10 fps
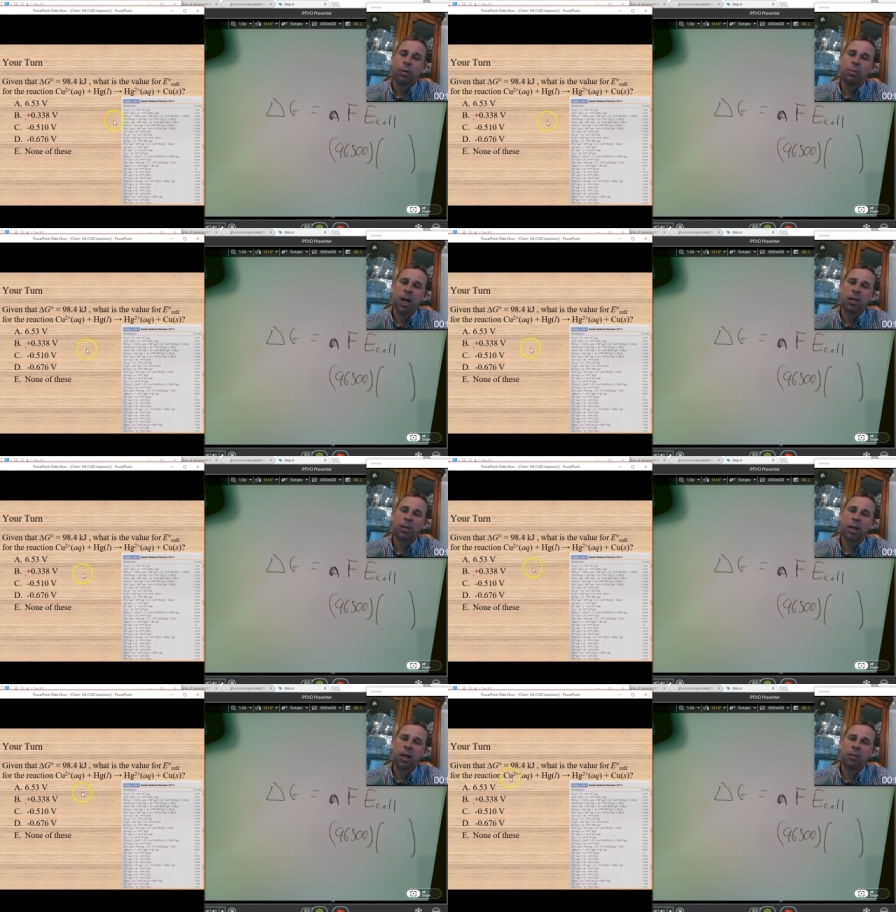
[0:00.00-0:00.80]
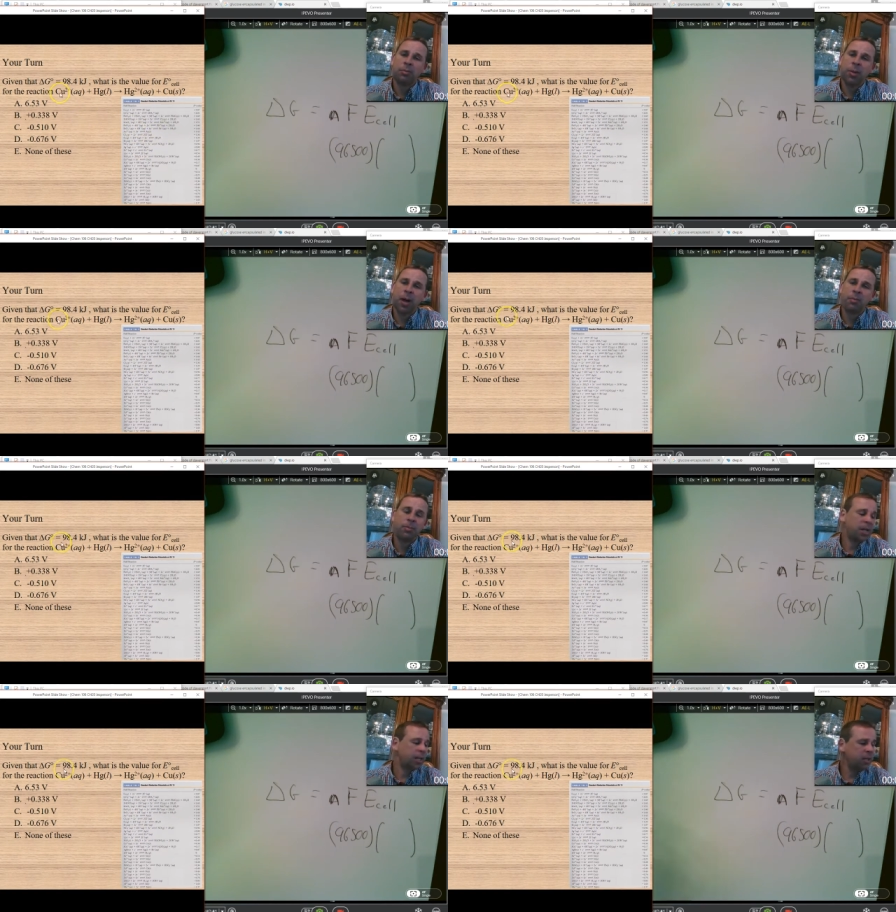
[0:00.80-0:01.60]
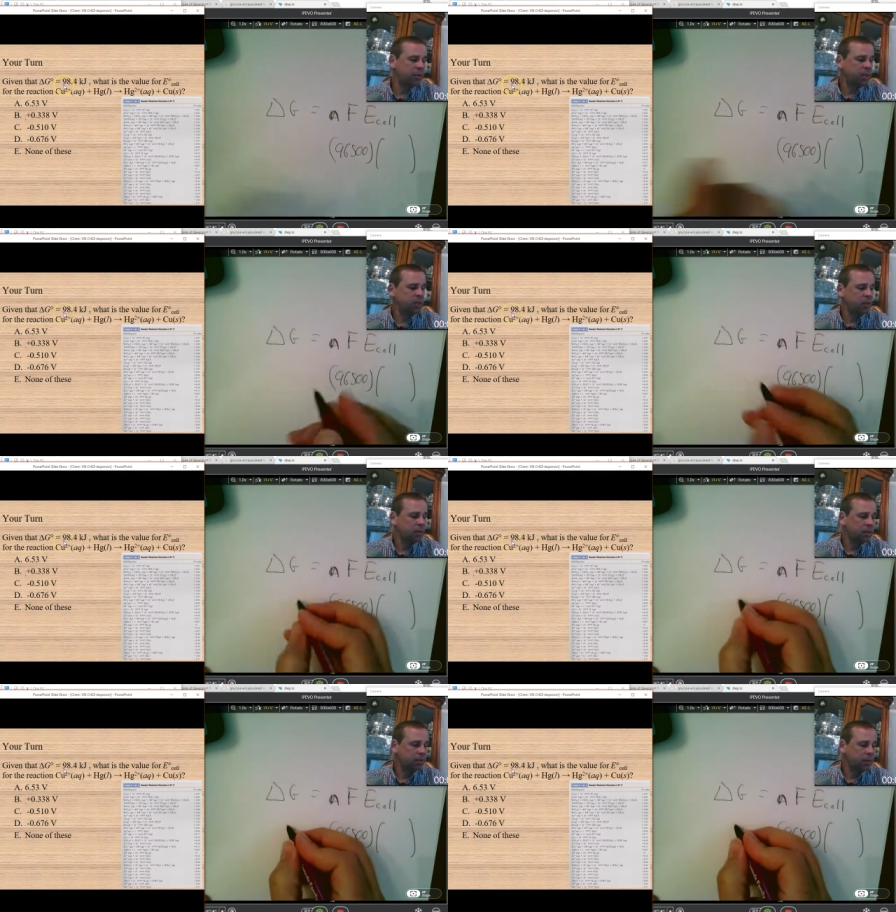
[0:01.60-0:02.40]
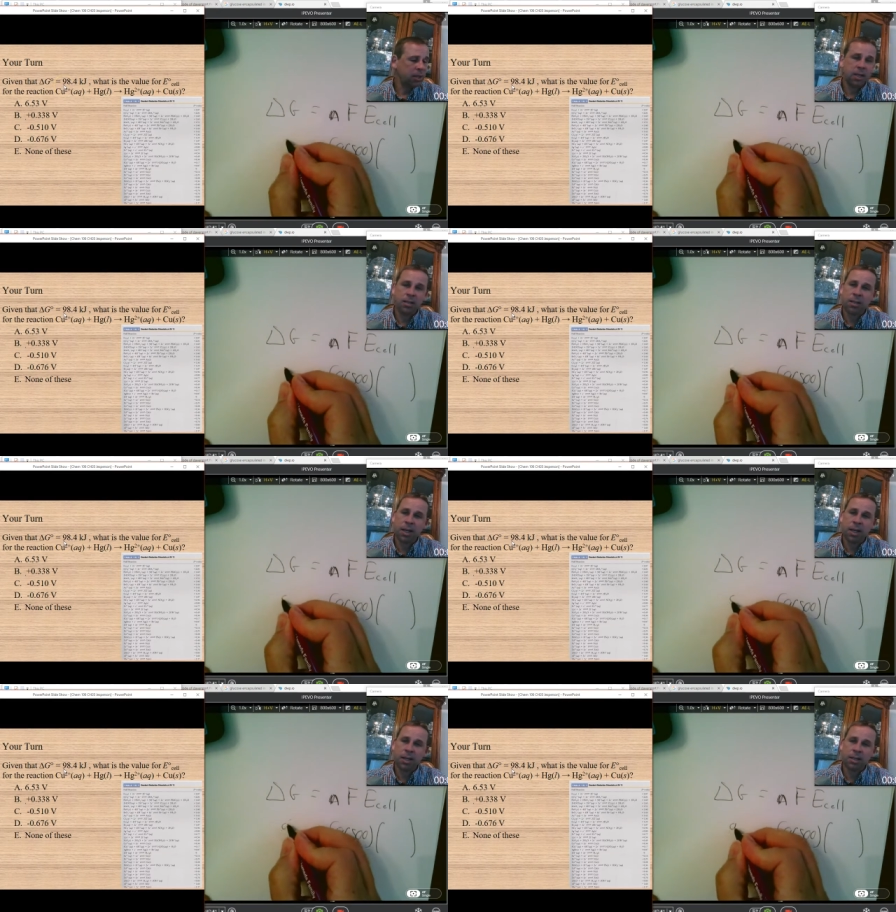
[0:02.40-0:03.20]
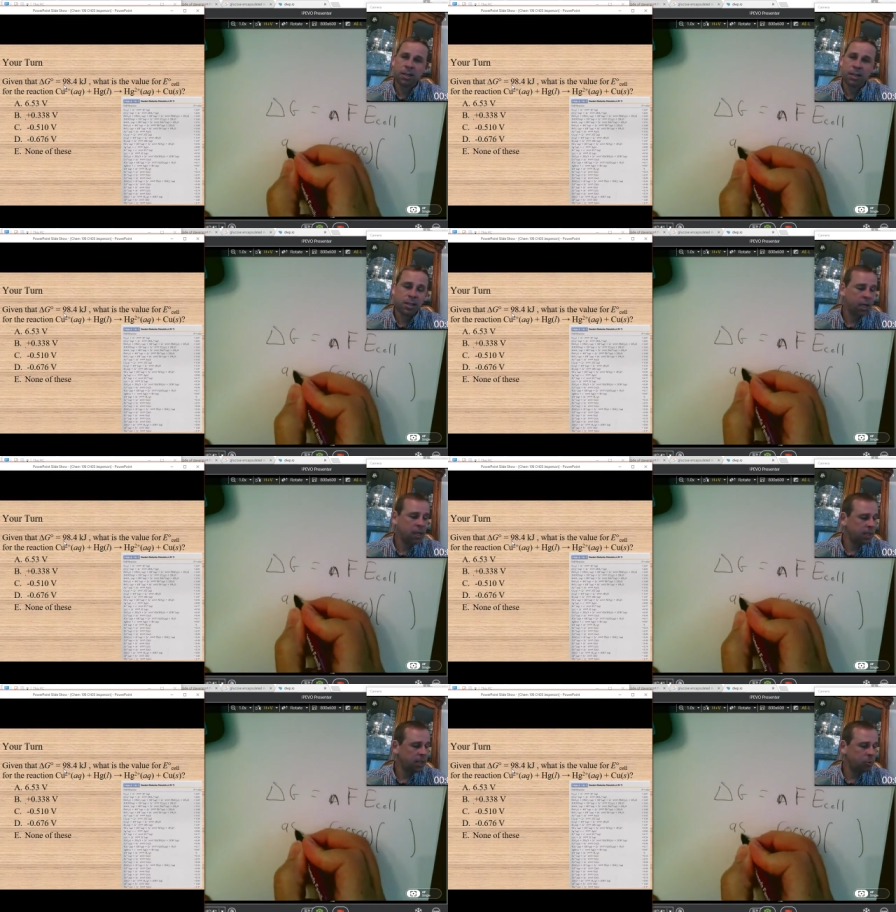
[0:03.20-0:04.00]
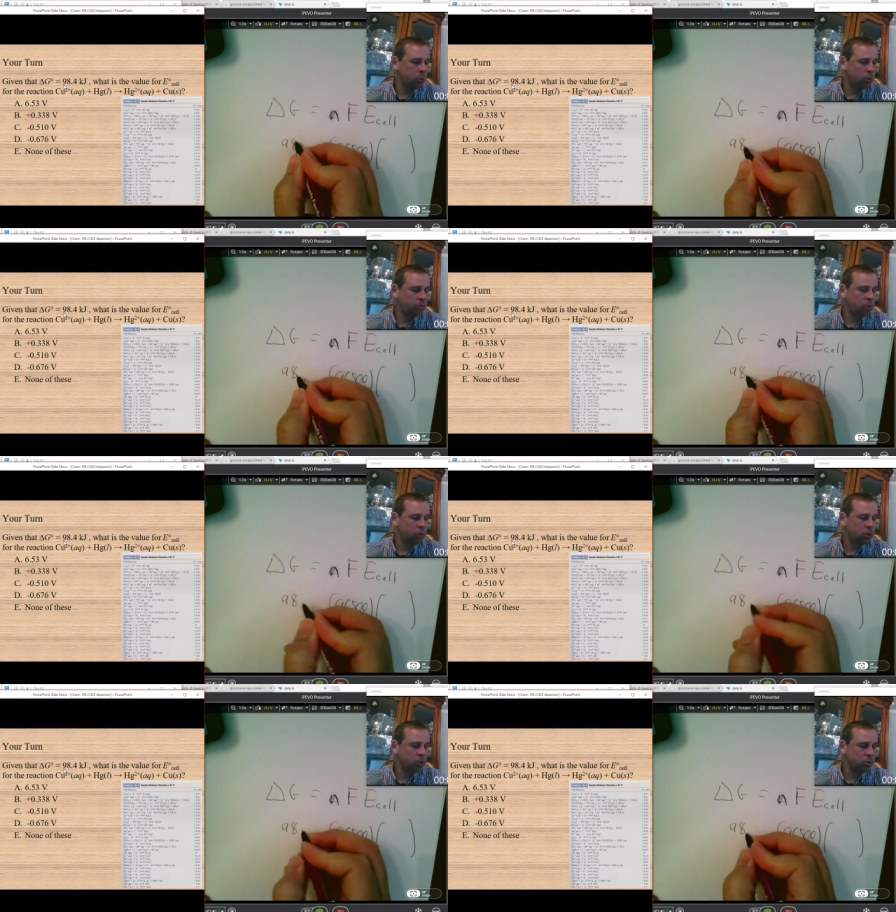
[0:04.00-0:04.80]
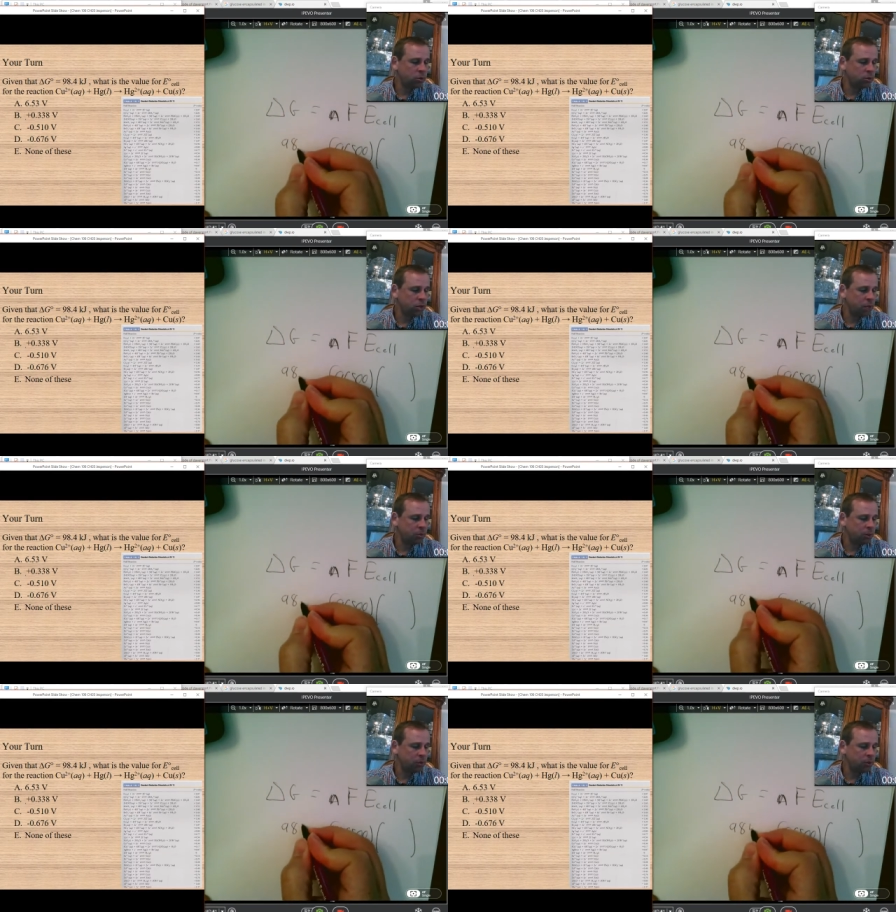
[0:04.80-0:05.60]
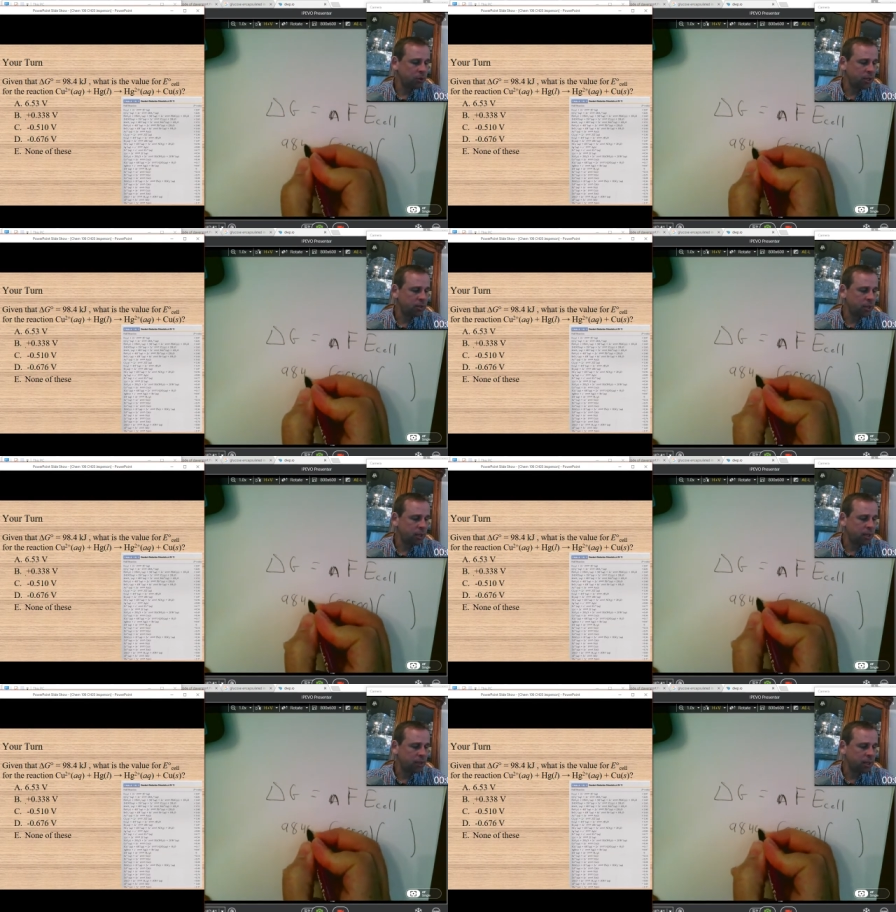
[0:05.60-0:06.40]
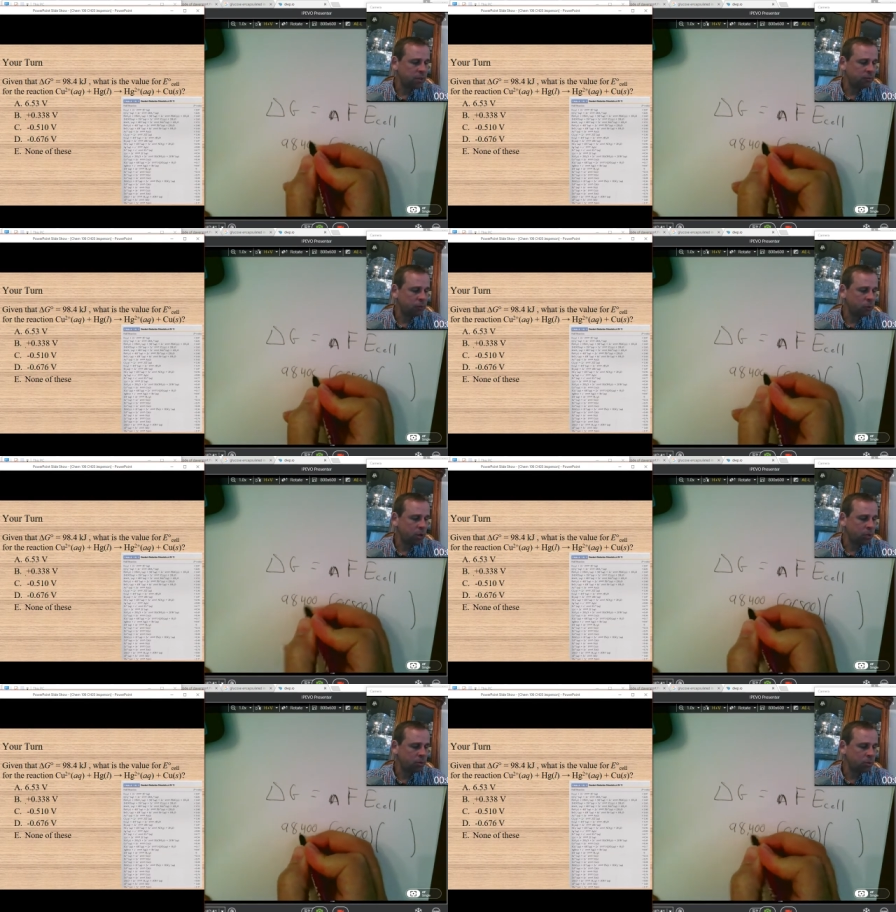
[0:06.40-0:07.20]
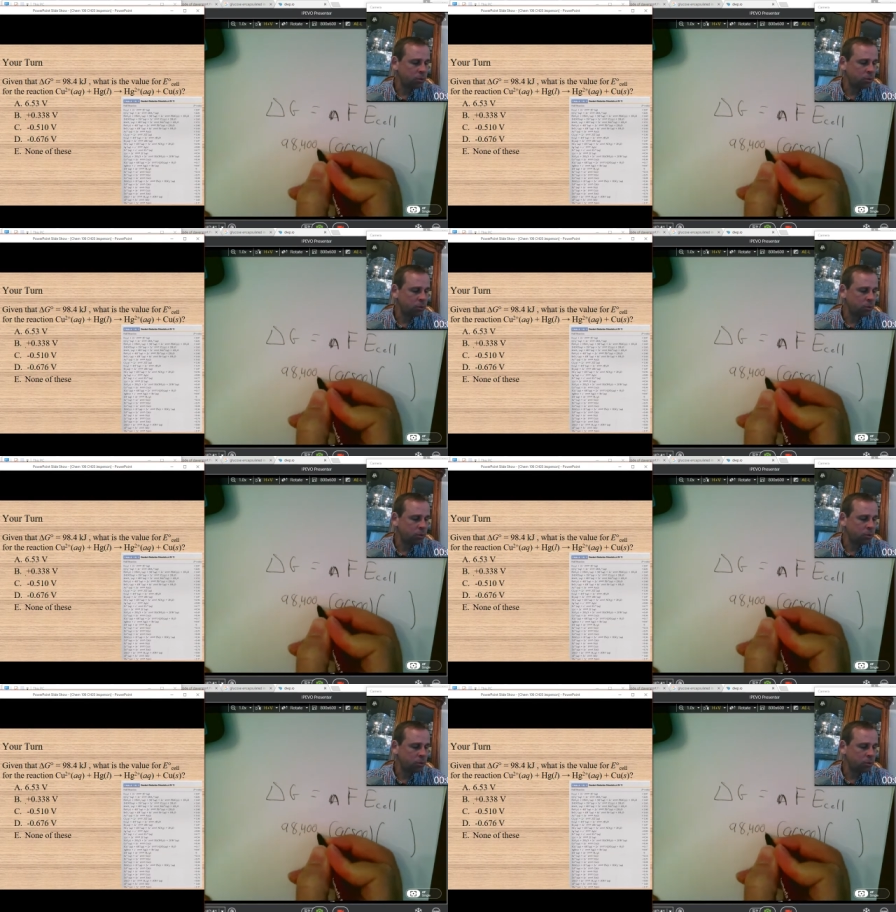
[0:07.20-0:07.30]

But um, I've been given this as 98.4 kilojoules. I'm going to convert that to 98,400